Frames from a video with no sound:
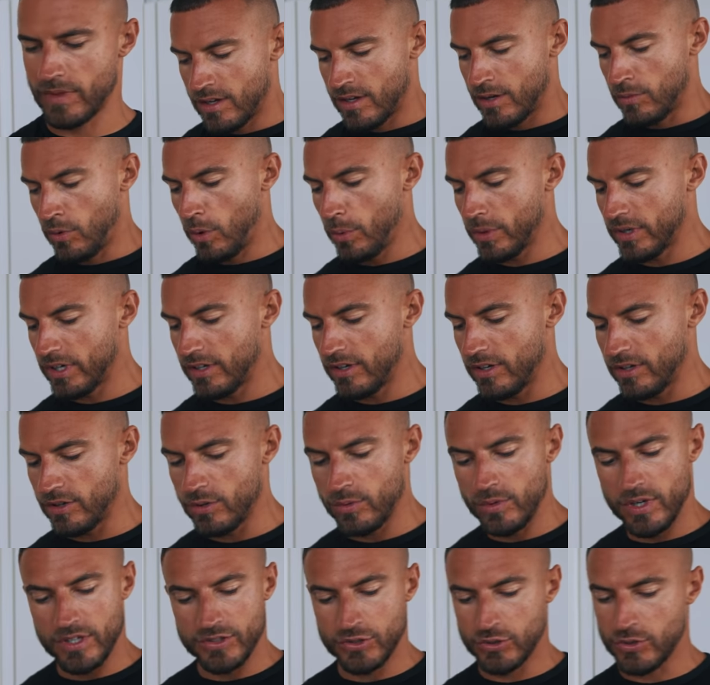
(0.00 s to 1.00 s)
What we're gonna
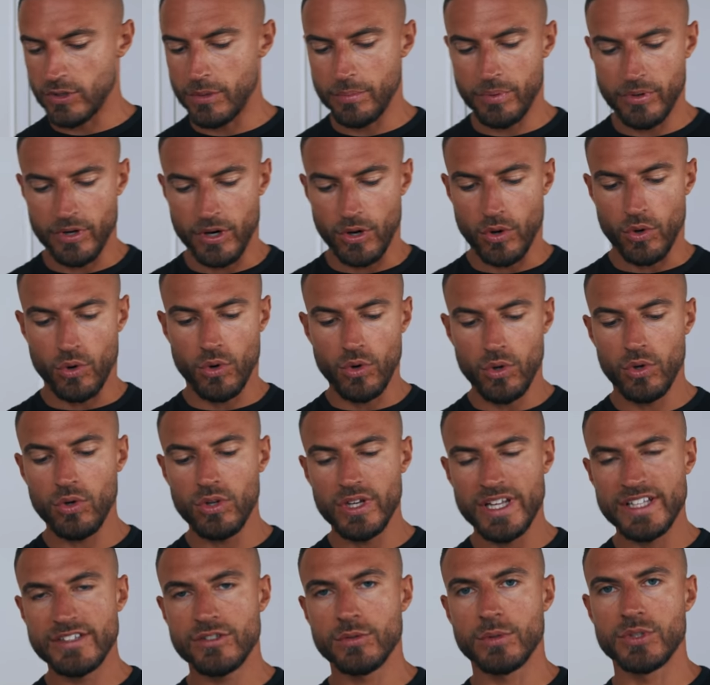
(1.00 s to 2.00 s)
do is just gonna put it
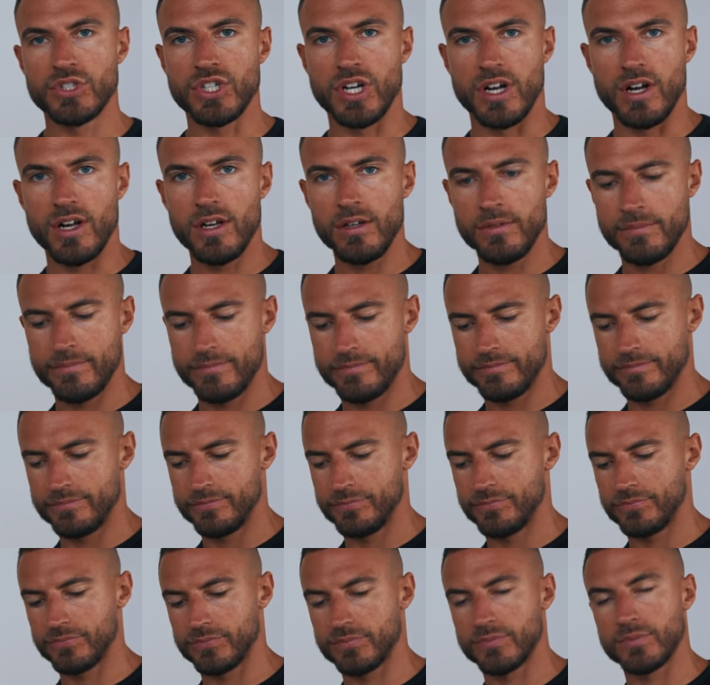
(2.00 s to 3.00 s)
all into a jar
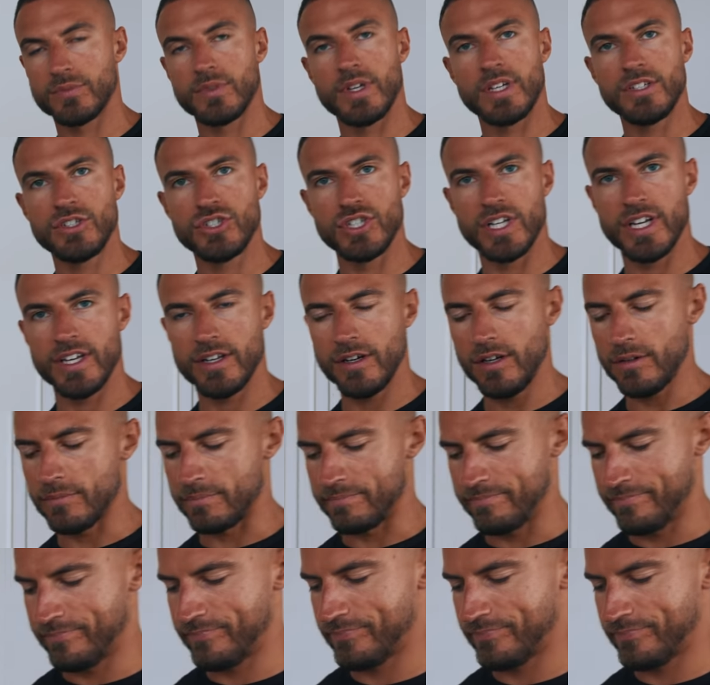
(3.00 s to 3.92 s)
and shake it up.